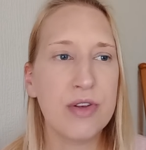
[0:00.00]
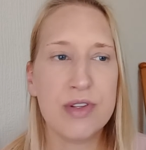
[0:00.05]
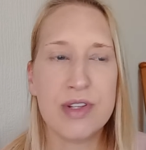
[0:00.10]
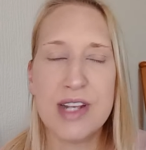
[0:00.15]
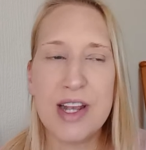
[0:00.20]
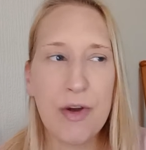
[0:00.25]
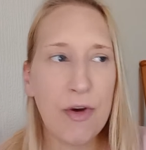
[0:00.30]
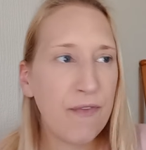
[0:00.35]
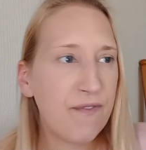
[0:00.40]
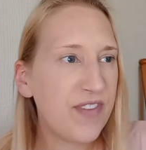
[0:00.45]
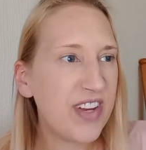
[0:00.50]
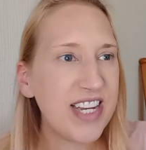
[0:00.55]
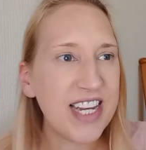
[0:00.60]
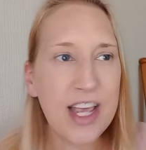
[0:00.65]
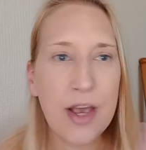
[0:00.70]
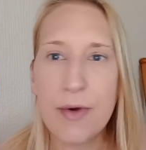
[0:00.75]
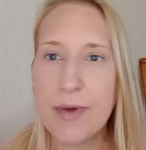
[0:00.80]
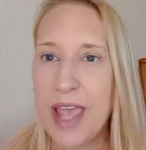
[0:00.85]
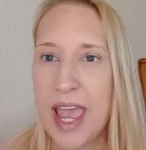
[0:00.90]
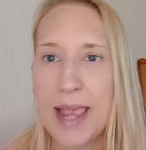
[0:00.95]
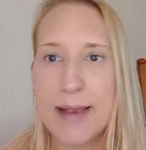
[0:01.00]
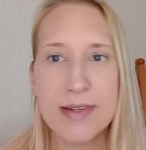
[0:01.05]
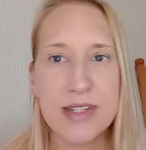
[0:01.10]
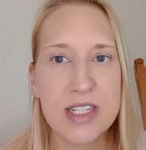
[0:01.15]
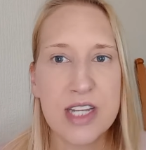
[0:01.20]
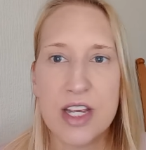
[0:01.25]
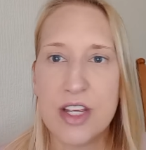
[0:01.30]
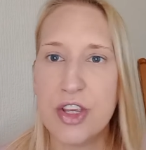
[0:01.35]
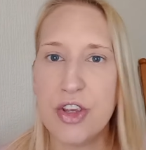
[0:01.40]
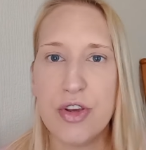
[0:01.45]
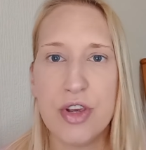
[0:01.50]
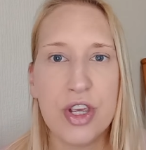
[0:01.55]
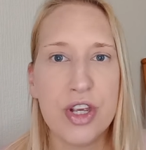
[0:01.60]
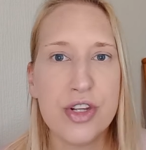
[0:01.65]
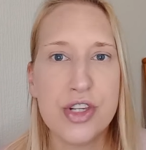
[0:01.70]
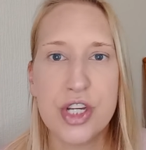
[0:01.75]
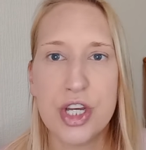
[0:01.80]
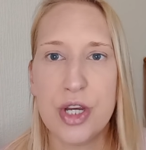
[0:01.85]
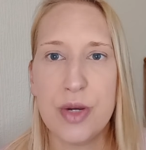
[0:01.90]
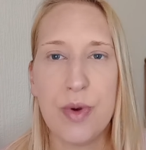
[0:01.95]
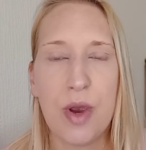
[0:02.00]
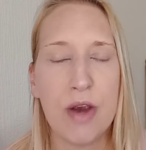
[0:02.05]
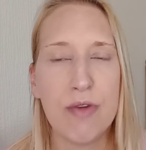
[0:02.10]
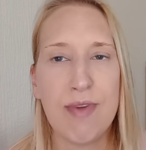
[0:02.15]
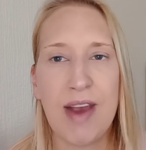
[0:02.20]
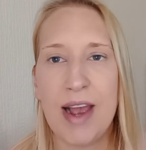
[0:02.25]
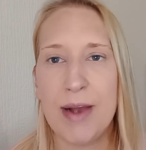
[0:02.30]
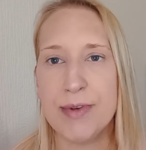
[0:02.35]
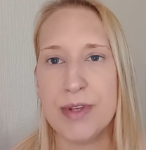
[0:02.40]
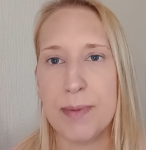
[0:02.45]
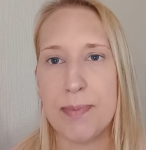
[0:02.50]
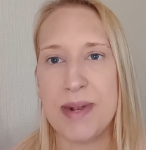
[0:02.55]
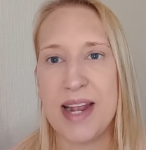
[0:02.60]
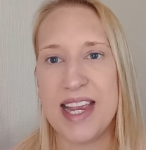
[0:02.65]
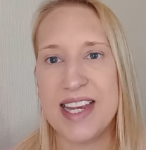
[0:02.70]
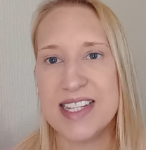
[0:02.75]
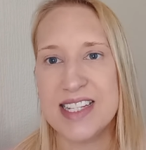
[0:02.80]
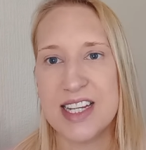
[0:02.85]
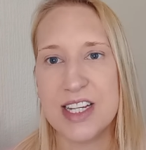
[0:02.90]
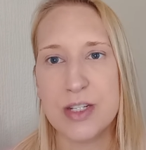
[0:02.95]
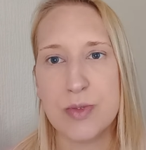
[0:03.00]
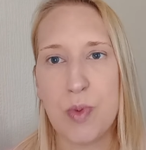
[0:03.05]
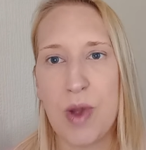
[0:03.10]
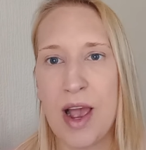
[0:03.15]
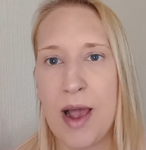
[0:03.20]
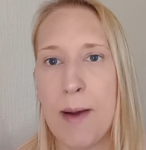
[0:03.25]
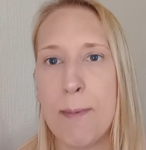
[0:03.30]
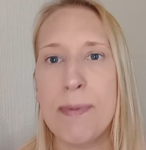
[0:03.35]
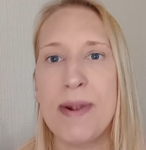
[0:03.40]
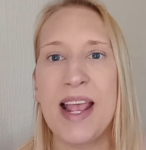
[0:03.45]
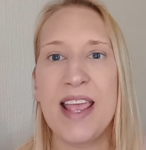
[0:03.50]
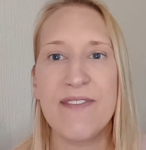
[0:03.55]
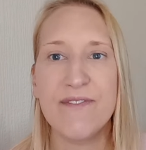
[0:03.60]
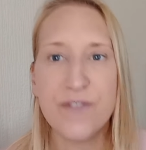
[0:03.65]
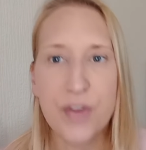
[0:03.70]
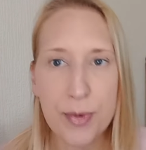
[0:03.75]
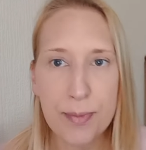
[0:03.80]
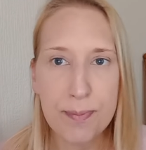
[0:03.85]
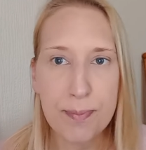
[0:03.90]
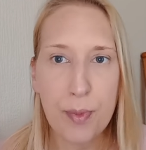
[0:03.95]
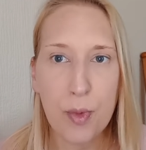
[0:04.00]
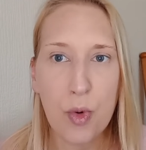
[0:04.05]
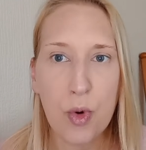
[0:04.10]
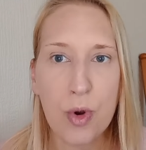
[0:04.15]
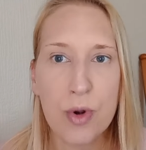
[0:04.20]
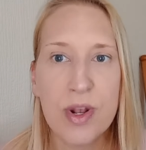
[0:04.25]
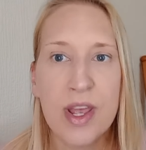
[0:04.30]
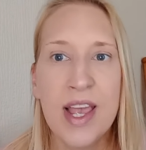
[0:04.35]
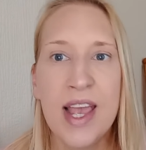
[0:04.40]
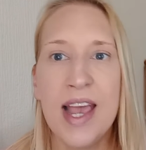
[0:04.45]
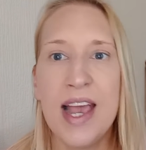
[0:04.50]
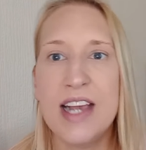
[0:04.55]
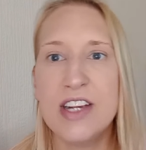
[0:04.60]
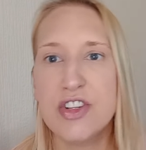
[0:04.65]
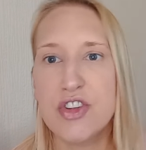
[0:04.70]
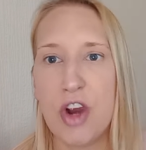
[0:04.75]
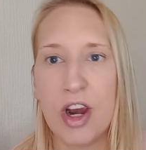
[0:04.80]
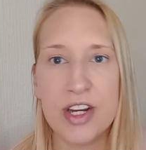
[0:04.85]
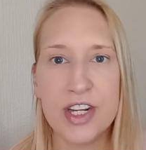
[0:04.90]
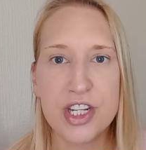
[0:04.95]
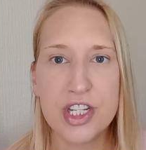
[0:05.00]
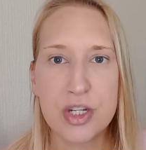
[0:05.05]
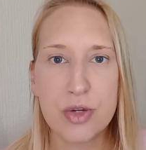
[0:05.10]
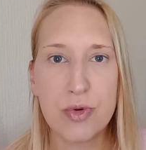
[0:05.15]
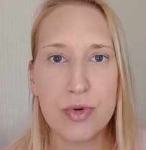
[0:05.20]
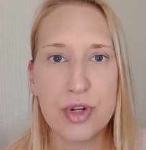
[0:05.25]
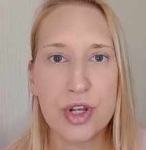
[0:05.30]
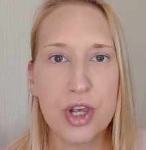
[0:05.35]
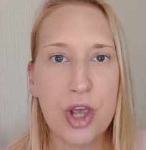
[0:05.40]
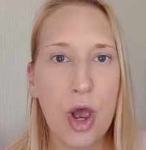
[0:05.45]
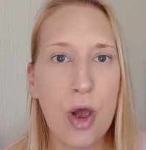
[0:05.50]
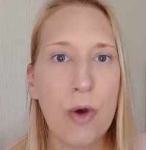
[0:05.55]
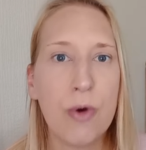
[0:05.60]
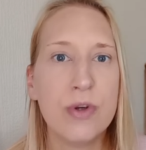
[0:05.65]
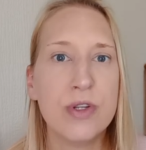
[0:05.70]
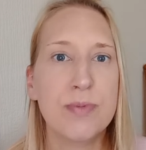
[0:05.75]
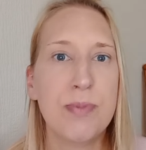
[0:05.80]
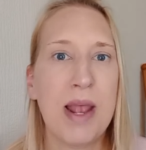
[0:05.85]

little video games that you can do around the place as well, playing football and trying to score the goals,